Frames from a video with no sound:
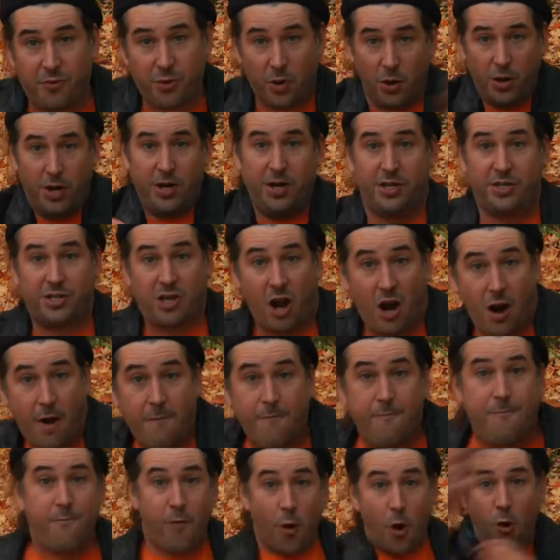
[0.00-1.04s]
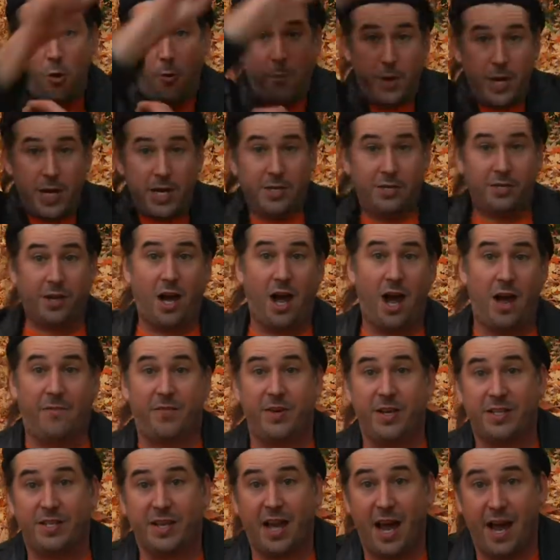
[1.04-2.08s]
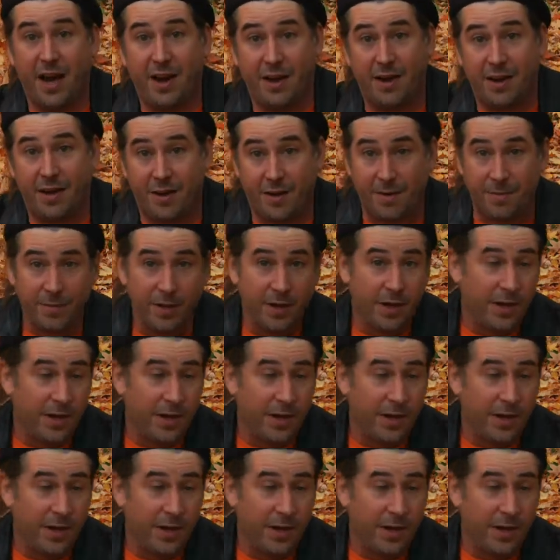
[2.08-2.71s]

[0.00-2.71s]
throw it in his car, and boom, he's off, he's out of here.